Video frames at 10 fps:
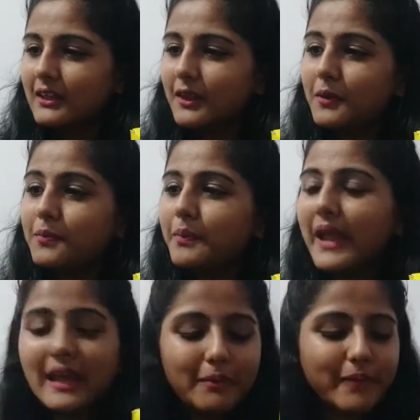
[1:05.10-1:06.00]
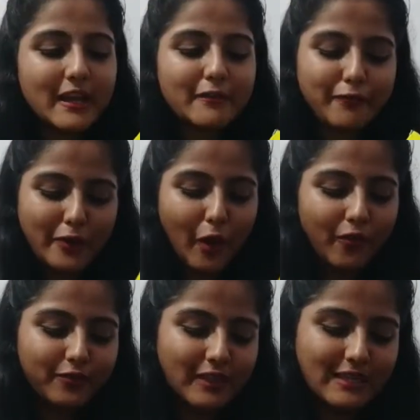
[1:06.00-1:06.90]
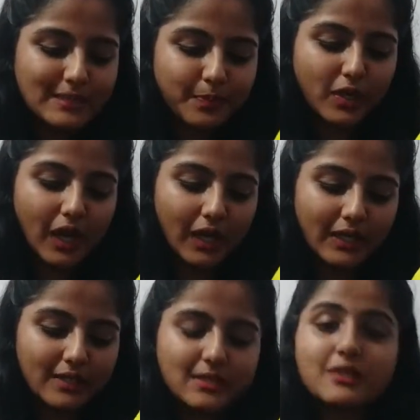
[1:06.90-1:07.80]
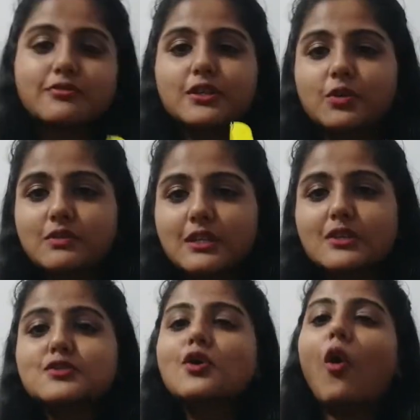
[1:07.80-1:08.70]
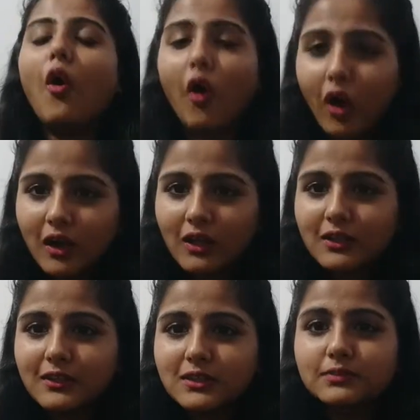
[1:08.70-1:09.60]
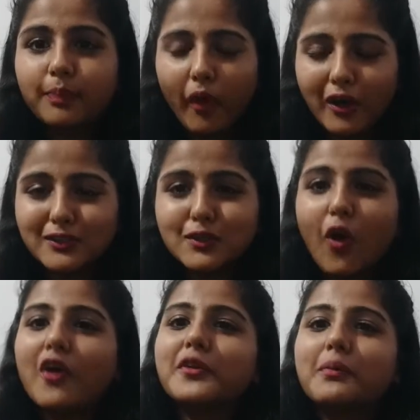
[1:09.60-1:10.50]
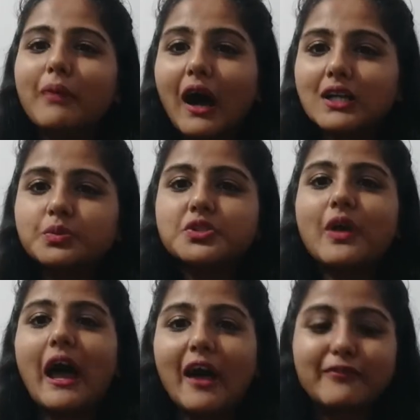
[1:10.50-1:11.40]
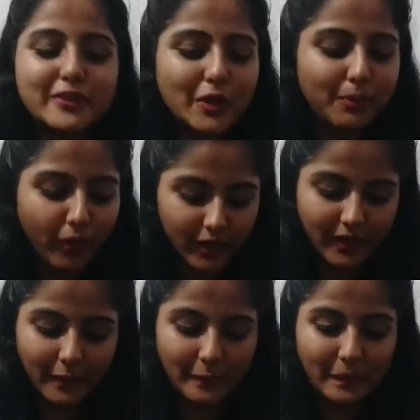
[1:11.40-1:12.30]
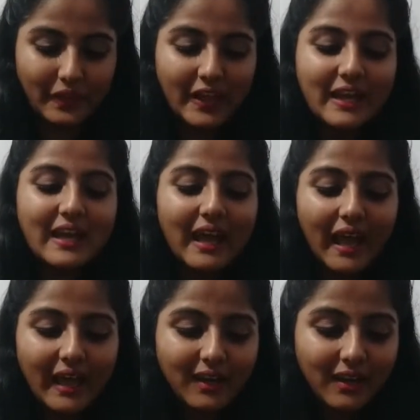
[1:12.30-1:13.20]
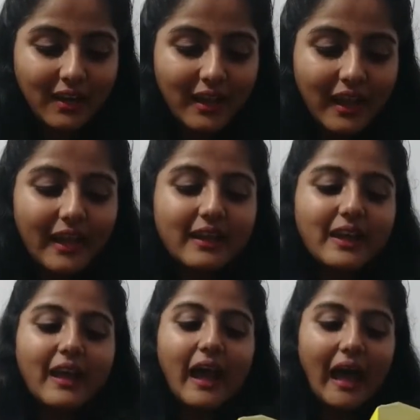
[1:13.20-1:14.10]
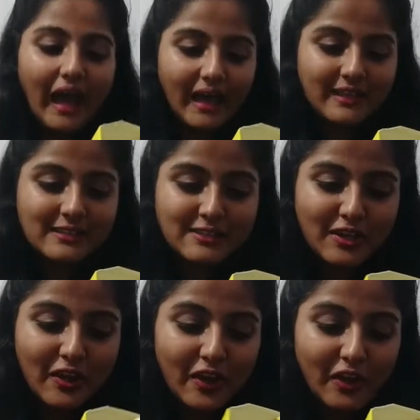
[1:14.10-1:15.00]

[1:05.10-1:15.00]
The main benefit of these products is it reduces all the spots or the marks which you have in your body, and it has